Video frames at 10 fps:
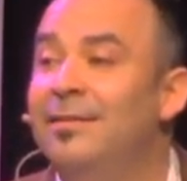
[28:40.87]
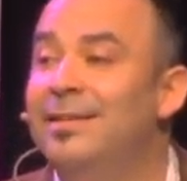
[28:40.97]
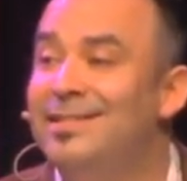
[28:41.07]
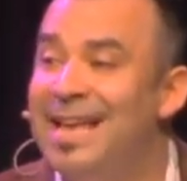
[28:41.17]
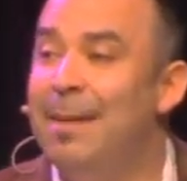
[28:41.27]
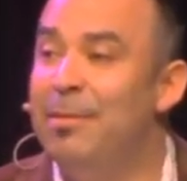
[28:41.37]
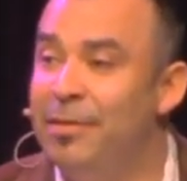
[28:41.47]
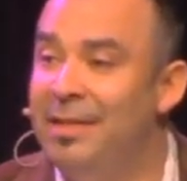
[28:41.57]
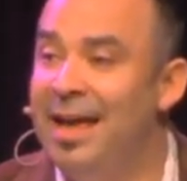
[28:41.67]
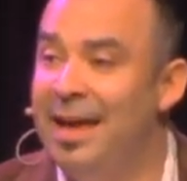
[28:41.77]
the
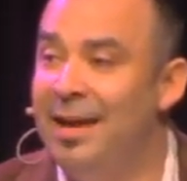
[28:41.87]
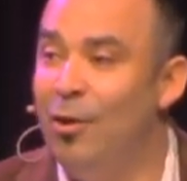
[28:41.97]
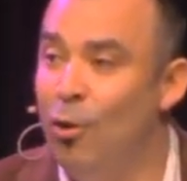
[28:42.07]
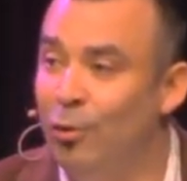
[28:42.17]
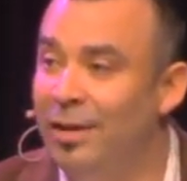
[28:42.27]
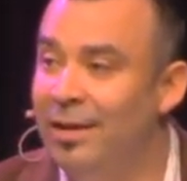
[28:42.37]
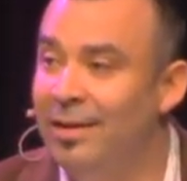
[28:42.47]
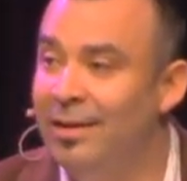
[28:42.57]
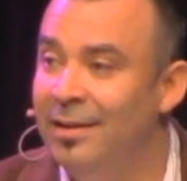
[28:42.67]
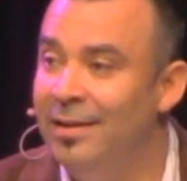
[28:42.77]
Sabbath day holy,
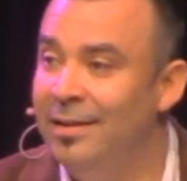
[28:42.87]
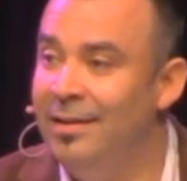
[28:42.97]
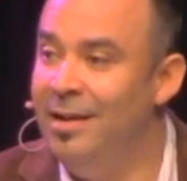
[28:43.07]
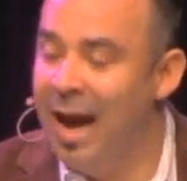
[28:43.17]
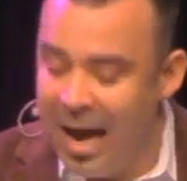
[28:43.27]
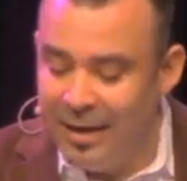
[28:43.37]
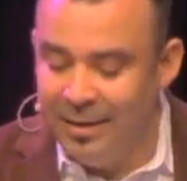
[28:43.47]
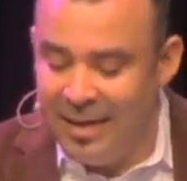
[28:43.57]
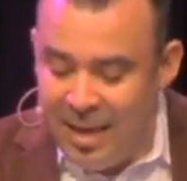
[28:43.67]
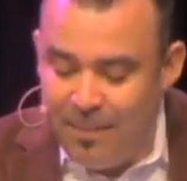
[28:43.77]
not
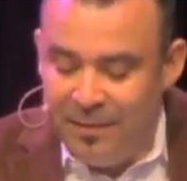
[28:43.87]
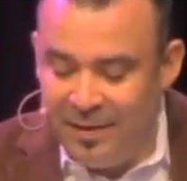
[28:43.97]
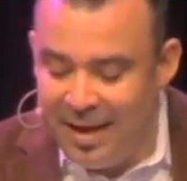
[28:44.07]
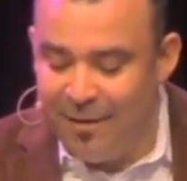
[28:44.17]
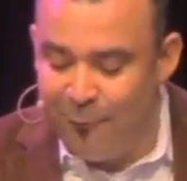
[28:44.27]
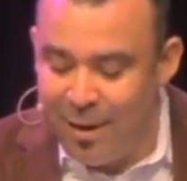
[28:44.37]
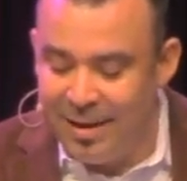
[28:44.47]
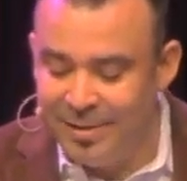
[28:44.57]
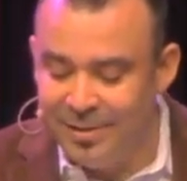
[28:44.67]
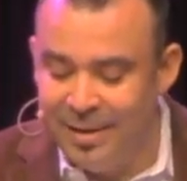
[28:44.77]
keeping the day of
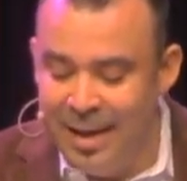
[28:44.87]
rest.